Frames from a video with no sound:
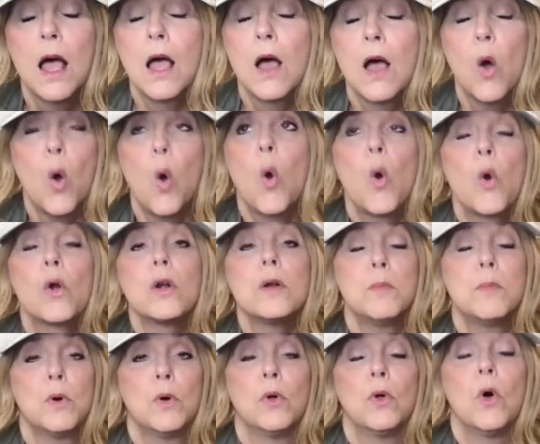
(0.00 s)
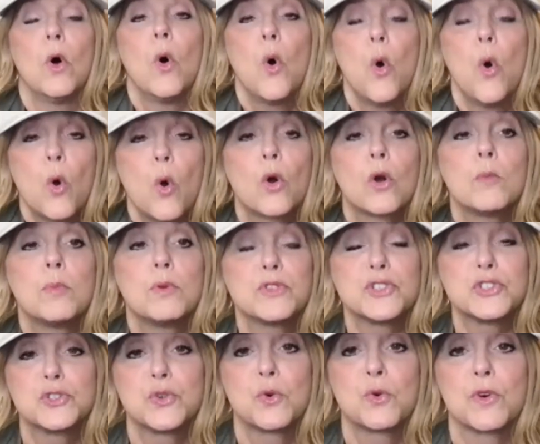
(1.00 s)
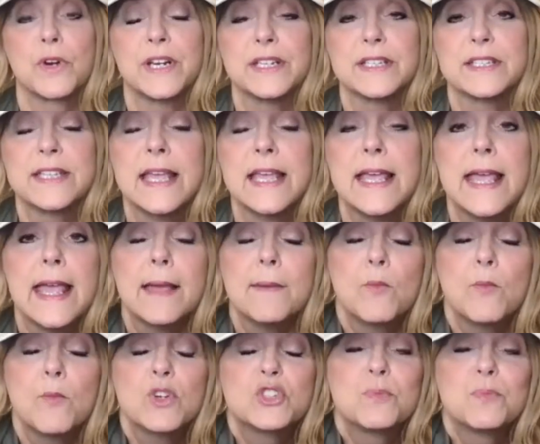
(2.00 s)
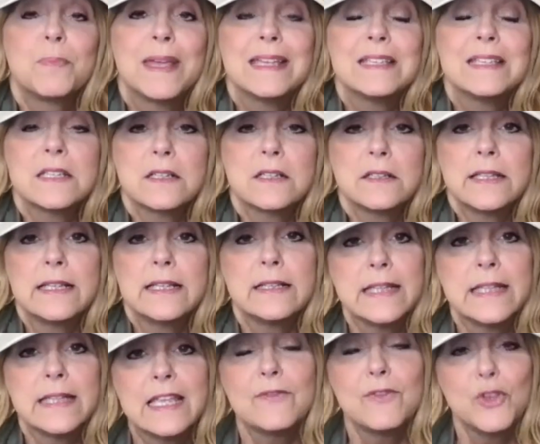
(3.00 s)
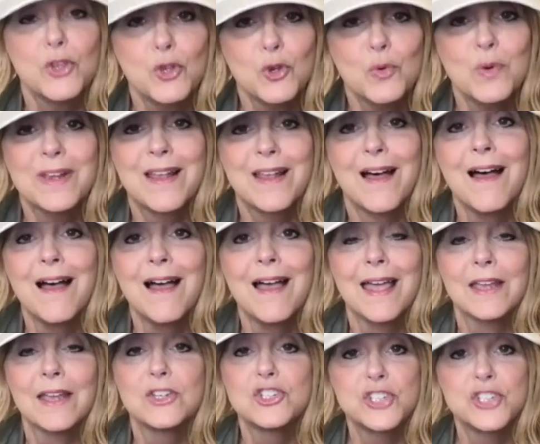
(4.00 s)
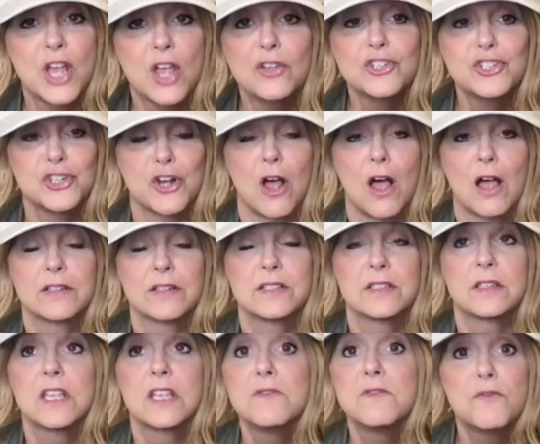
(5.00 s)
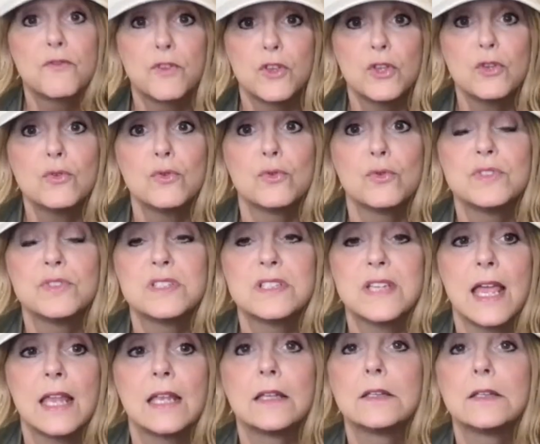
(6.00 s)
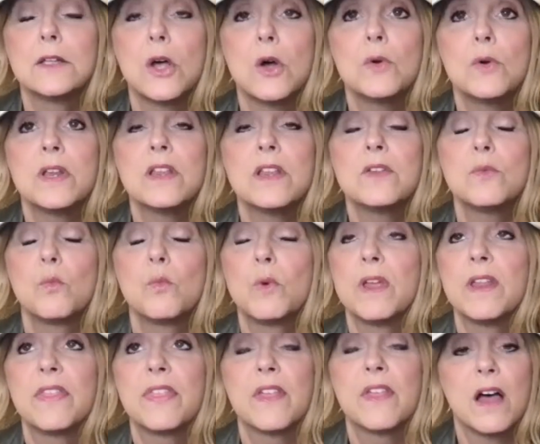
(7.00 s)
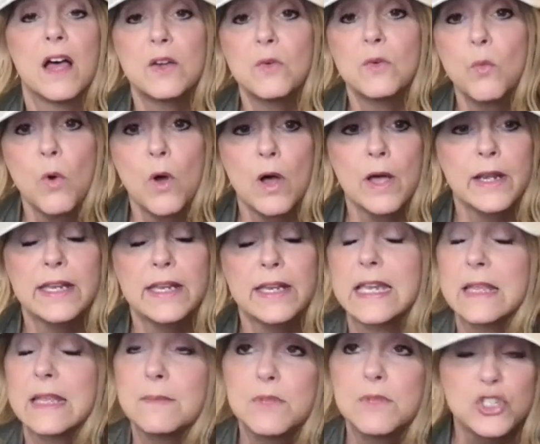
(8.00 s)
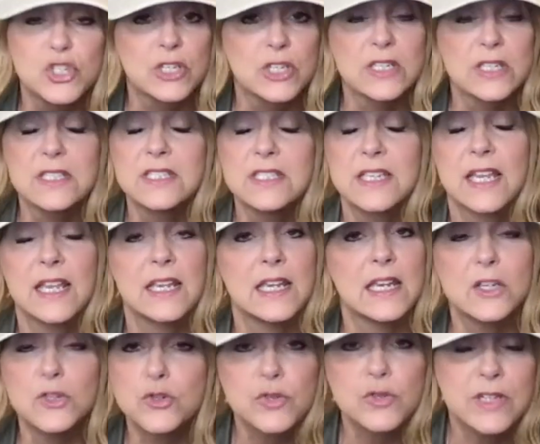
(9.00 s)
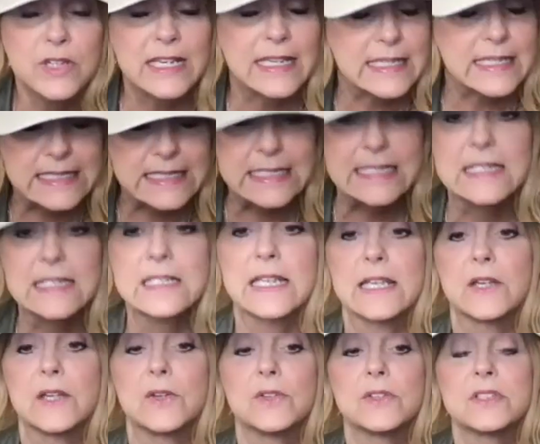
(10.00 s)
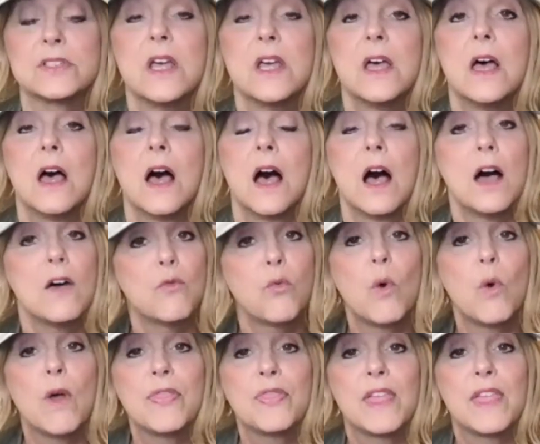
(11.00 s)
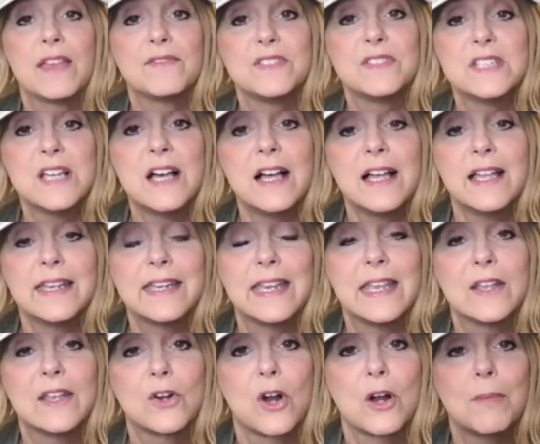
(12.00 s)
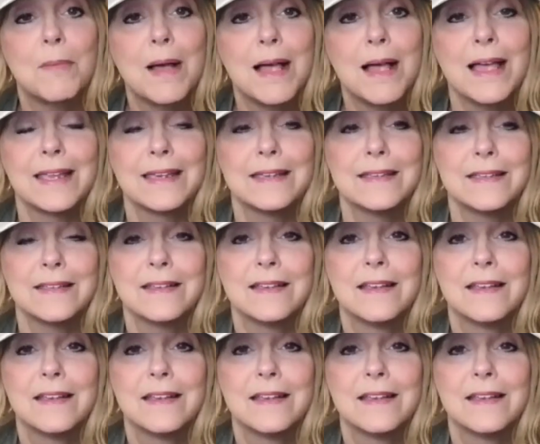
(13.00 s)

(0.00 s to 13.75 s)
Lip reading: Horrible, horrible stories, which basically leave you and I shell-shocked, confused, and loaded with unwanted images and intricate details of what they've done in our mind.